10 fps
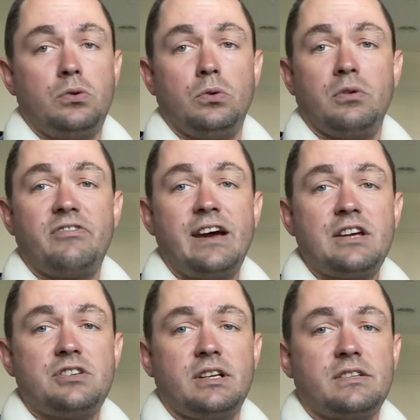cool
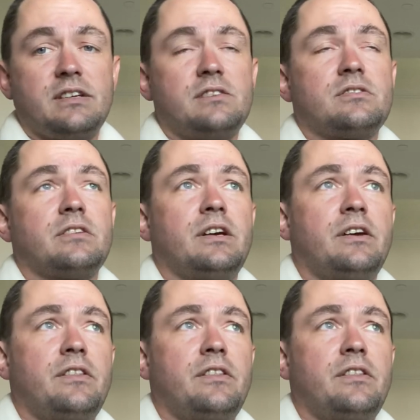fashion accessory.